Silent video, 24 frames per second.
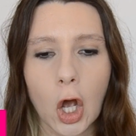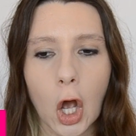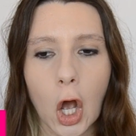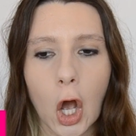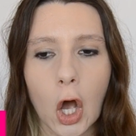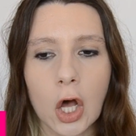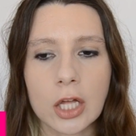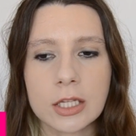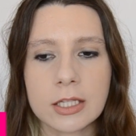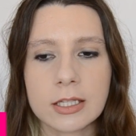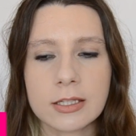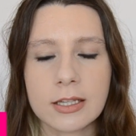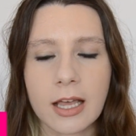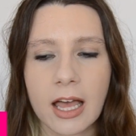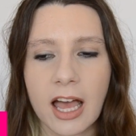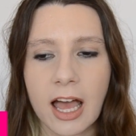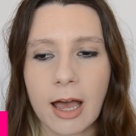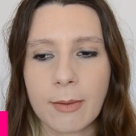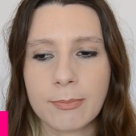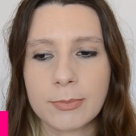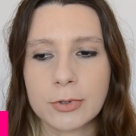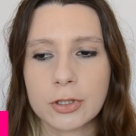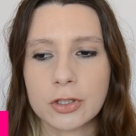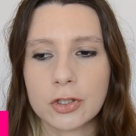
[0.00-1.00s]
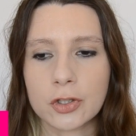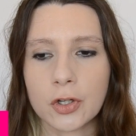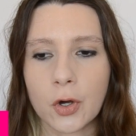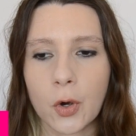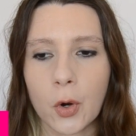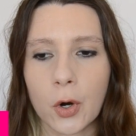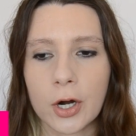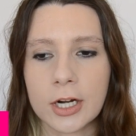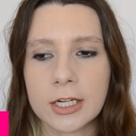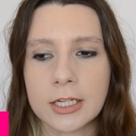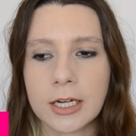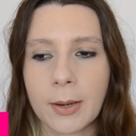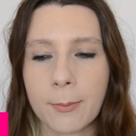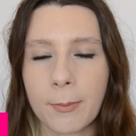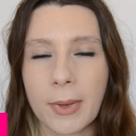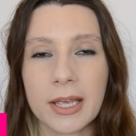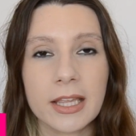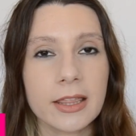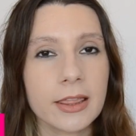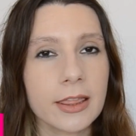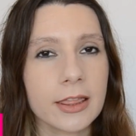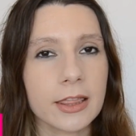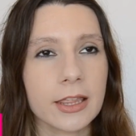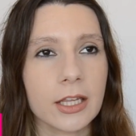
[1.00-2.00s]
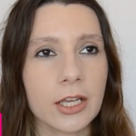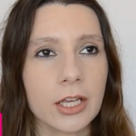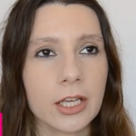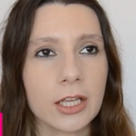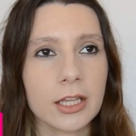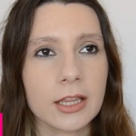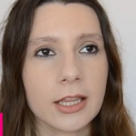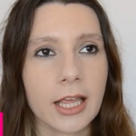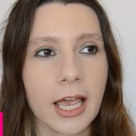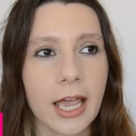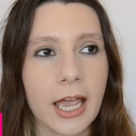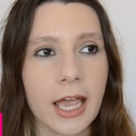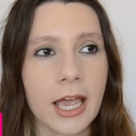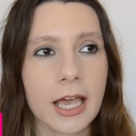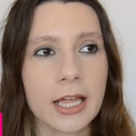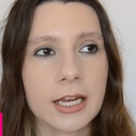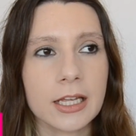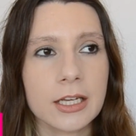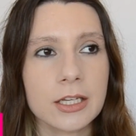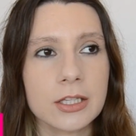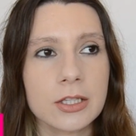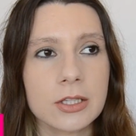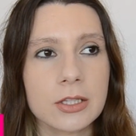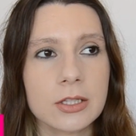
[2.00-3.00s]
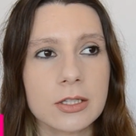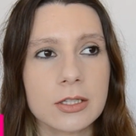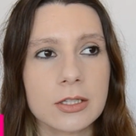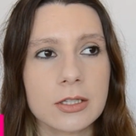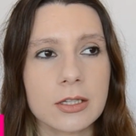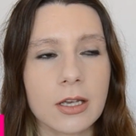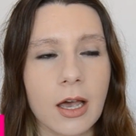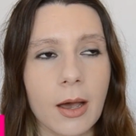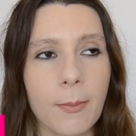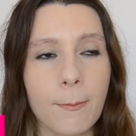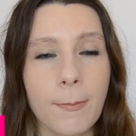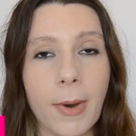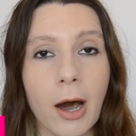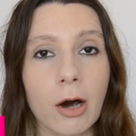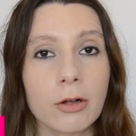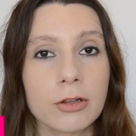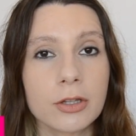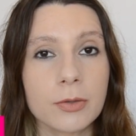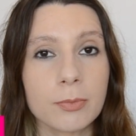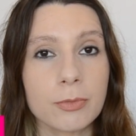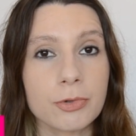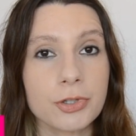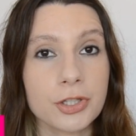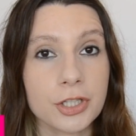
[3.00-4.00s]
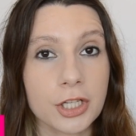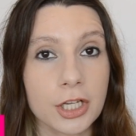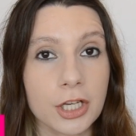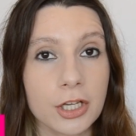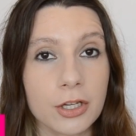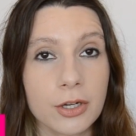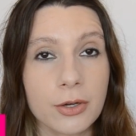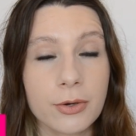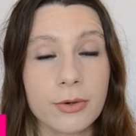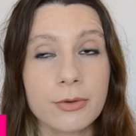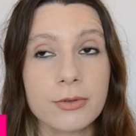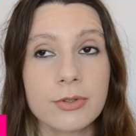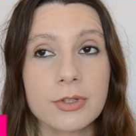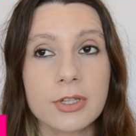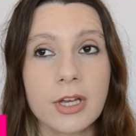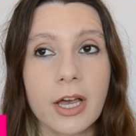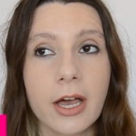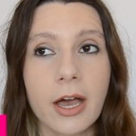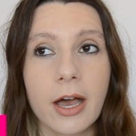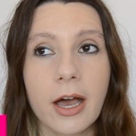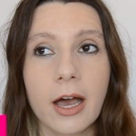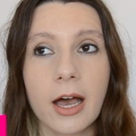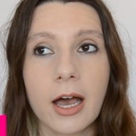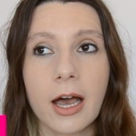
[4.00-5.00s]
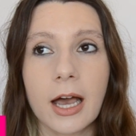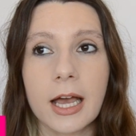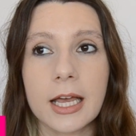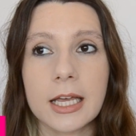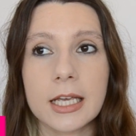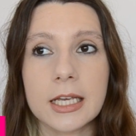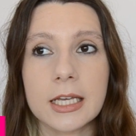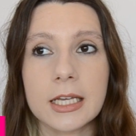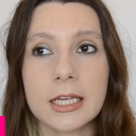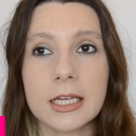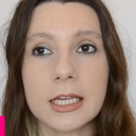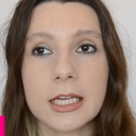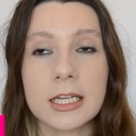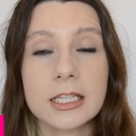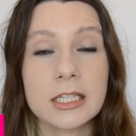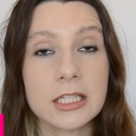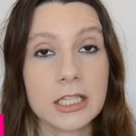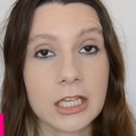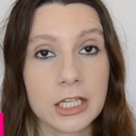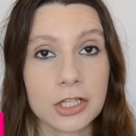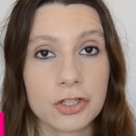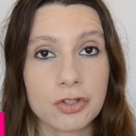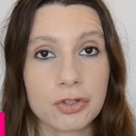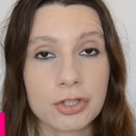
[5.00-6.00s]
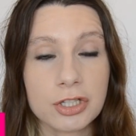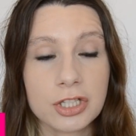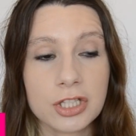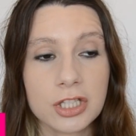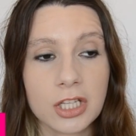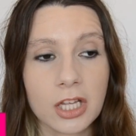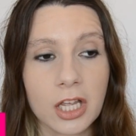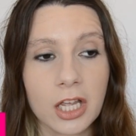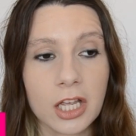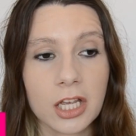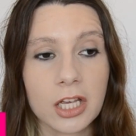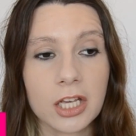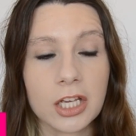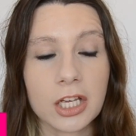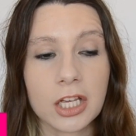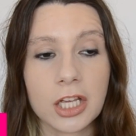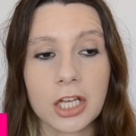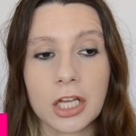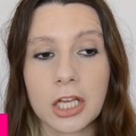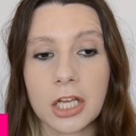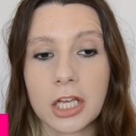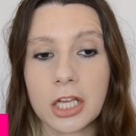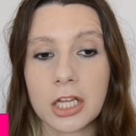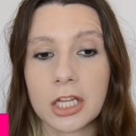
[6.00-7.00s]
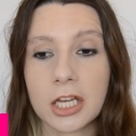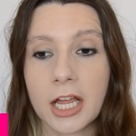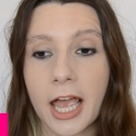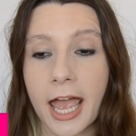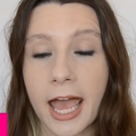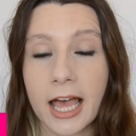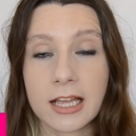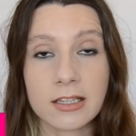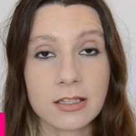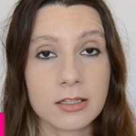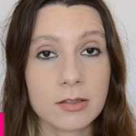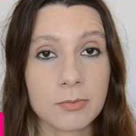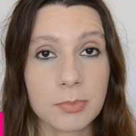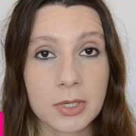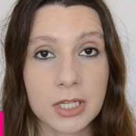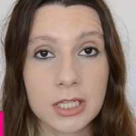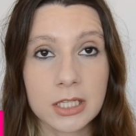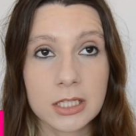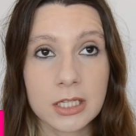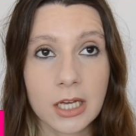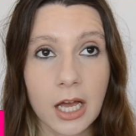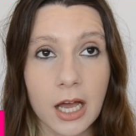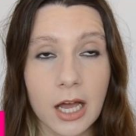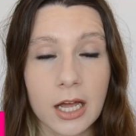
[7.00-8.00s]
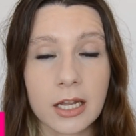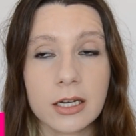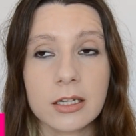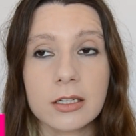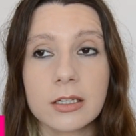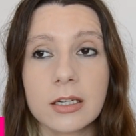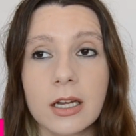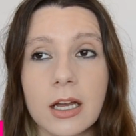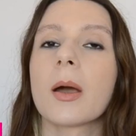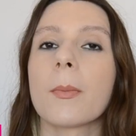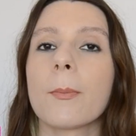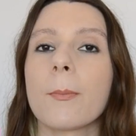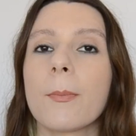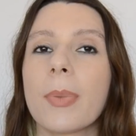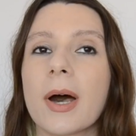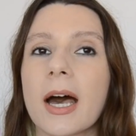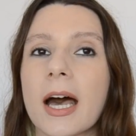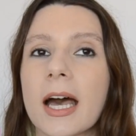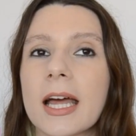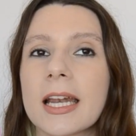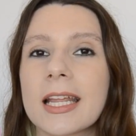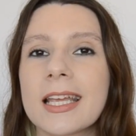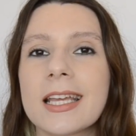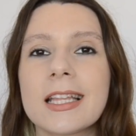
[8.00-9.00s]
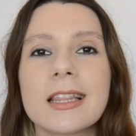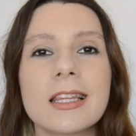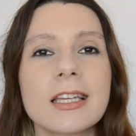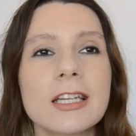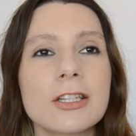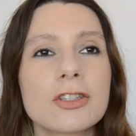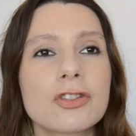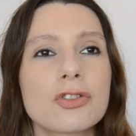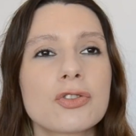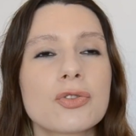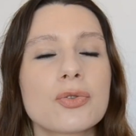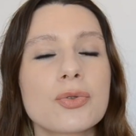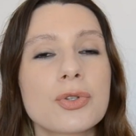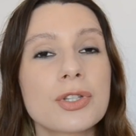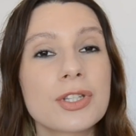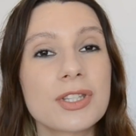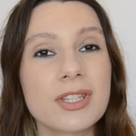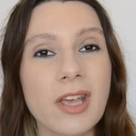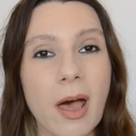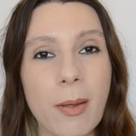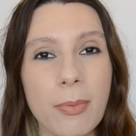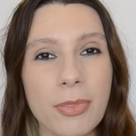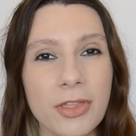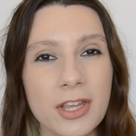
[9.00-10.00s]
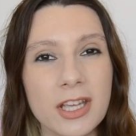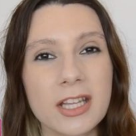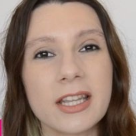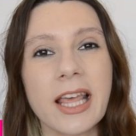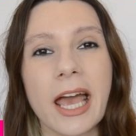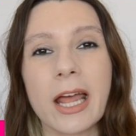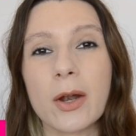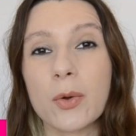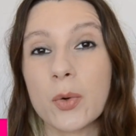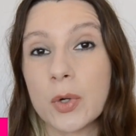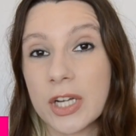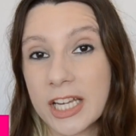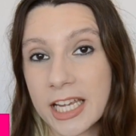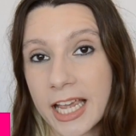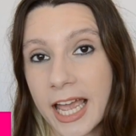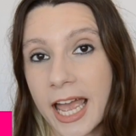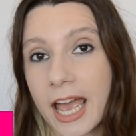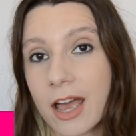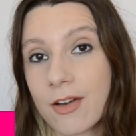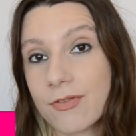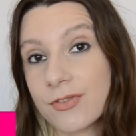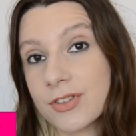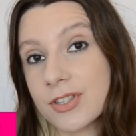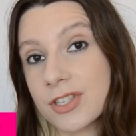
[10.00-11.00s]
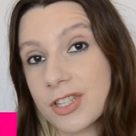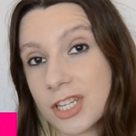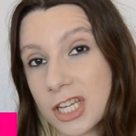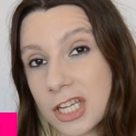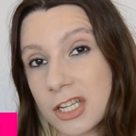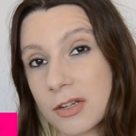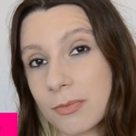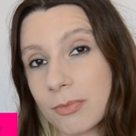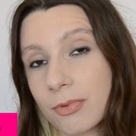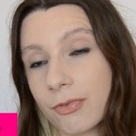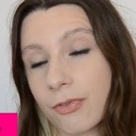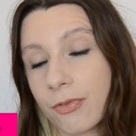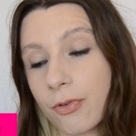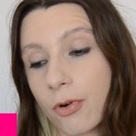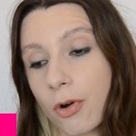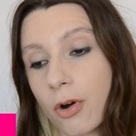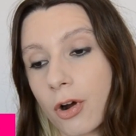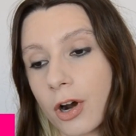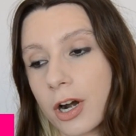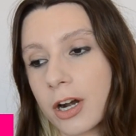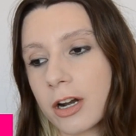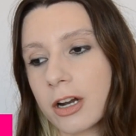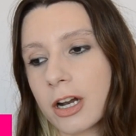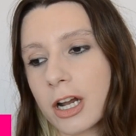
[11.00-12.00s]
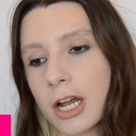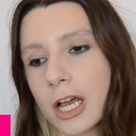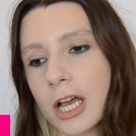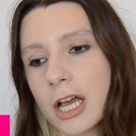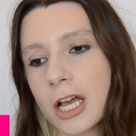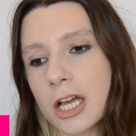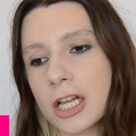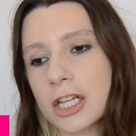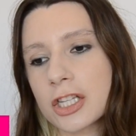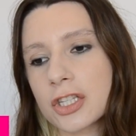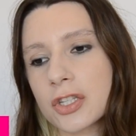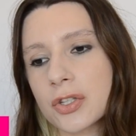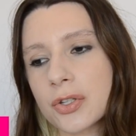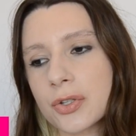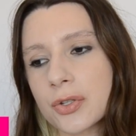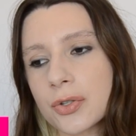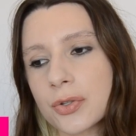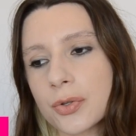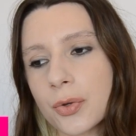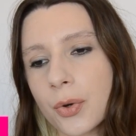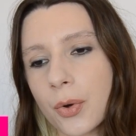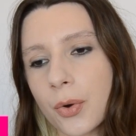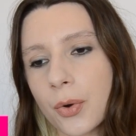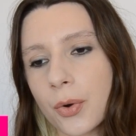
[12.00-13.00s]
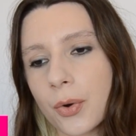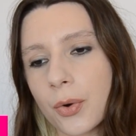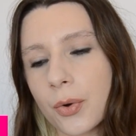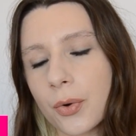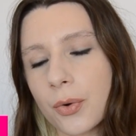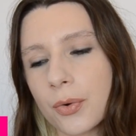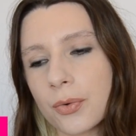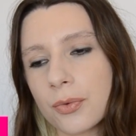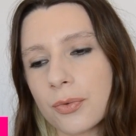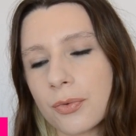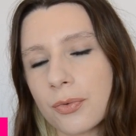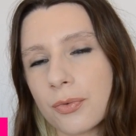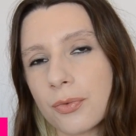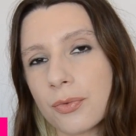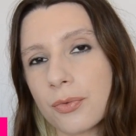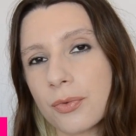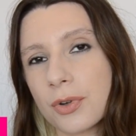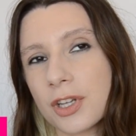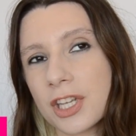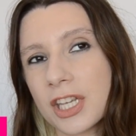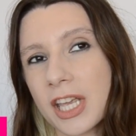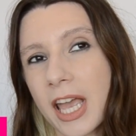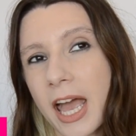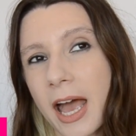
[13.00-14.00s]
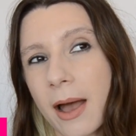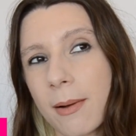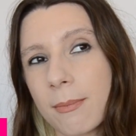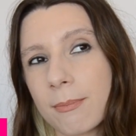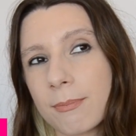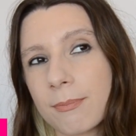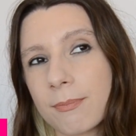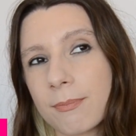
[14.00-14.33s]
concept or the main thing that it's about mosquitoes, it's interesting. It hasn't been done, but it leads to something that we have seen before. So yeah,